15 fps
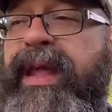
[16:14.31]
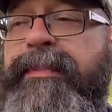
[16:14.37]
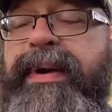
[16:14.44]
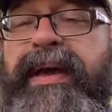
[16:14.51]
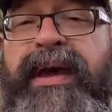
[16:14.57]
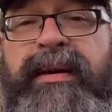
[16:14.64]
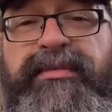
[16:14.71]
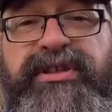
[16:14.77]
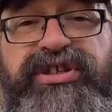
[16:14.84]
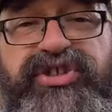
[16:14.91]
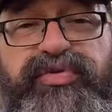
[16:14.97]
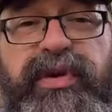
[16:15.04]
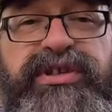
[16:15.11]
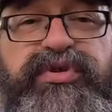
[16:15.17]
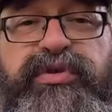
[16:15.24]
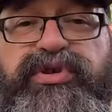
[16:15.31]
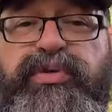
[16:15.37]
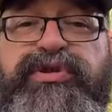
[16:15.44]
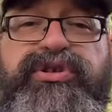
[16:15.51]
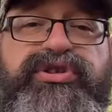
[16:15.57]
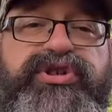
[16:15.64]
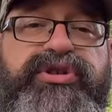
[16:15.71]
being able to switch which
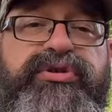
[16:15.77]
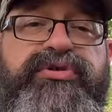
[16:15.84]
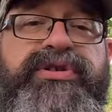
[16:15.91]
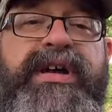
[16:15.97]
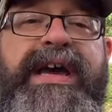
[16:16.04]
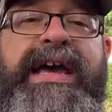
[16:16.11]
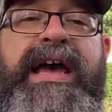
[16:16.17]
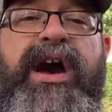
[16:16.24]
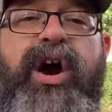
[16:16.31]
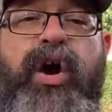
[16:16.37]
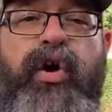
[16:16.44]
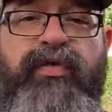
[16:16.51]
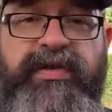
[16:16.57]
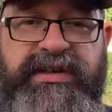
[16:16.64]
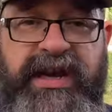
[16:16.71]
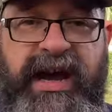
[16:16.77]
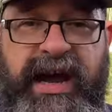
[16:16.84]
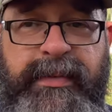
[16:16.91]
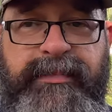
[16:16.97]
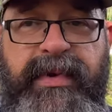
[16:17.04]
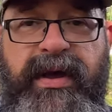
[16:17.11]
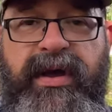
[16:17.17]
one you choose over
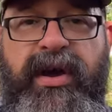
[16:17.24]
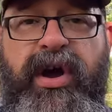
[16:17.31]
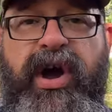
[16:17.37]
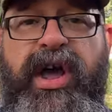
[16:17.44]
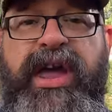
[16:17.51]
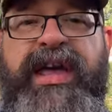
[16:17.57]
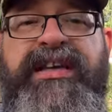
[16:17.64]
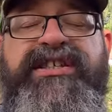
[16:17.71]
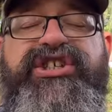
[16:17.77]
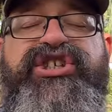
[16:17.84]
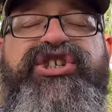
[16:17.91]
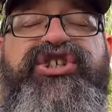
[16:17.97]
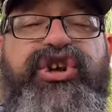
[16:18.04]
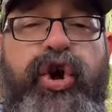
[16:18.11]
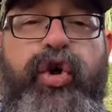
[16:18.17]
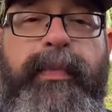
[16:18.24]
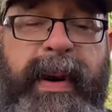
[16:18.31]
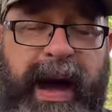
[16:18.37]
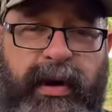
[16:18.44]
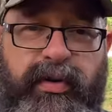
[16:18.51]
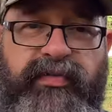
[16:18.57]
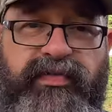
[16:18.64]
time is so
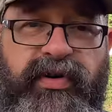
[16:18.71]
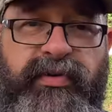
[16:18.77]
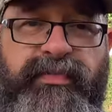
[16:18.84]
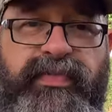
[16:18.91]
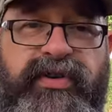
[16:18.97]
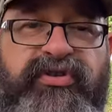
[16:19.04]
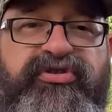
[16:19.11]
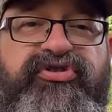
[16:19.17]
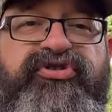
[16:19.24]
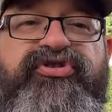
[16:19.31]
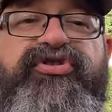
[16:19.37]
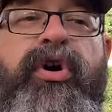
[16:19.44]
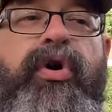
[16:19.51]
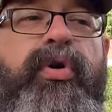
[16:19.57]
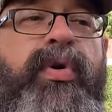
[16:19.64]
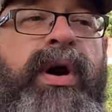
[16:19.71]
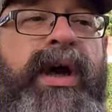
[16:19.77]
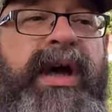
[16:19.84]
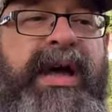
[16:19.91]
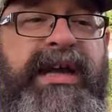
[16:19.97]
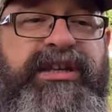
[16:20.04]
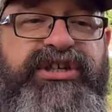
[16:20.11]
powerful, so
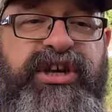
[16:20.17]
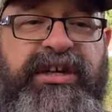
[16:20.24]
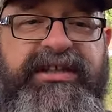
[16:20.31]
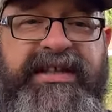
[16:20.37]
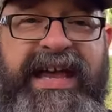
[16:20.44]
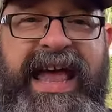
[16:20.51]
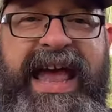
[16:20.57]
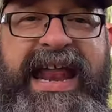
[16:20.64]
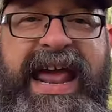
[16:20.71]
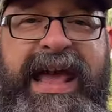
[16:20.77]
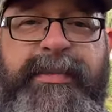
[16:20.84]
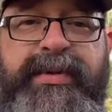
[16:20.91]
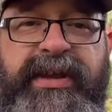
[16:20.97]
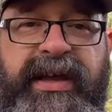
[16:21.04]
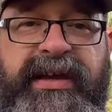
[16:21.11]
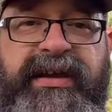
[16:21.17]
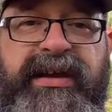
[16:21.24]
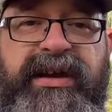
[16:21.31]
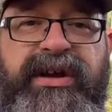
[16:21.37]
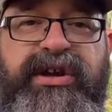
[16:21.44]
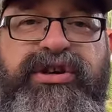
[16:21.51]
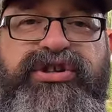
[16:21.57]
just enabling
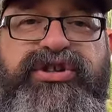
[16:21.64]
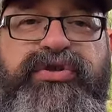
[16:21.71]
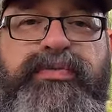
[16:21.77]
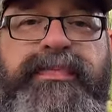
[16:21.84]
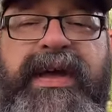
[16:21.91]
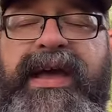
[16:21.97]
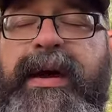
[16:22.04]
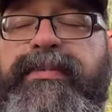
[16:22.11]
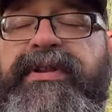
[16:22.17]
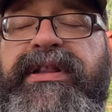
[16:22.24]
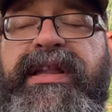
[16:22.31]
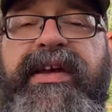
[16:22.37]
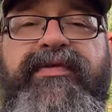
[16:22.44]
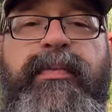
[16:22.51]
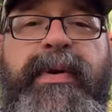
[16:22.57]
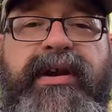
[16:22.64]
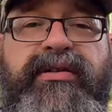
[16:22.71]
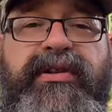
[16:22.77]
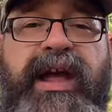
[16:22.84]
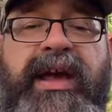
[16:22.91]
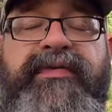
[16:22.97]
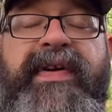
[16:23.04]
to being able to live a better
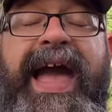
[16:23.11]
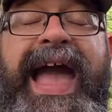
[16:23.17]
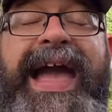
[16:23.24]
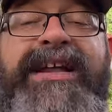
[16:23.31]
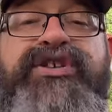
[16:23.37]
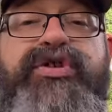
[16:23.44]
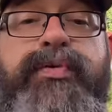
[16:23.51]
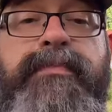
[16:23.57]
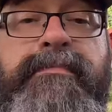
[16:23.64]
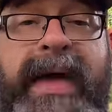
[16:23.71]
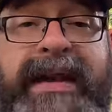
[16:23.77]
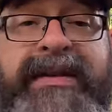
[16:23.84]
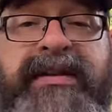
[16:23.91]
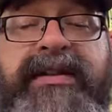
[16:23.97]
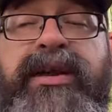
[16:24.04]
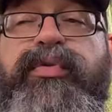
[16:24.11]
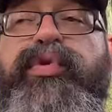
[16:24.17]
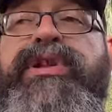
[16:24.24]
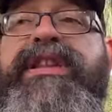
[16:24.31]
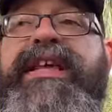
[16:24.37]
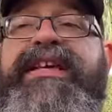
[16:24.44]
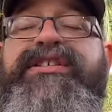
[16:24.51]
life and to mentally
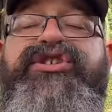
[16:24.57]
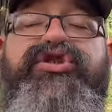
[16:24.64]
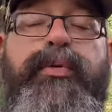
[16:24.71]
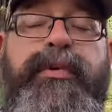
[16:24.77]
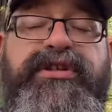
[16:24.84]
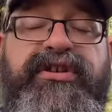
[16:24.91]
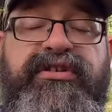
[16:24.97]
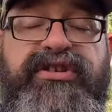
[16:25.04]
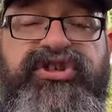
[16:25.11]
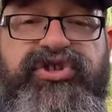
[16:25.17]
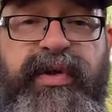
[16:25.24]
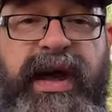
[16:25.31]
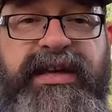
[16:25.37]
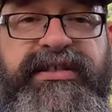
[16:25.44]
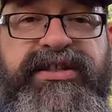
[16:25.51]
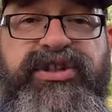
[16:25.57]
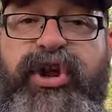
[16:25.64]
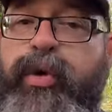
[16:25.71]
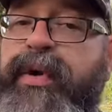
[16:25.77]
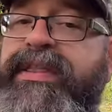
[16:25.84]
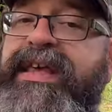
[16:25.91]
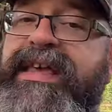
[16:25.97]
release so much of the stress,
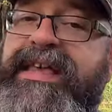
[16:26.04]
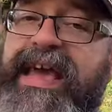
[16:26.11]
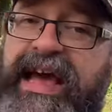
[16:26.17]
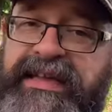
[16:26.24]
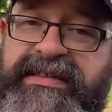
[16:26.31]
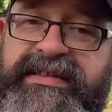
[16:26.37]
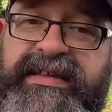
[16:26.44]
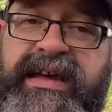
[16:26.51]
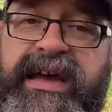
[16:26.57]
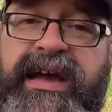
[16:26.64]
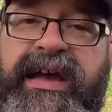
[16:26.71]
knowing that yes,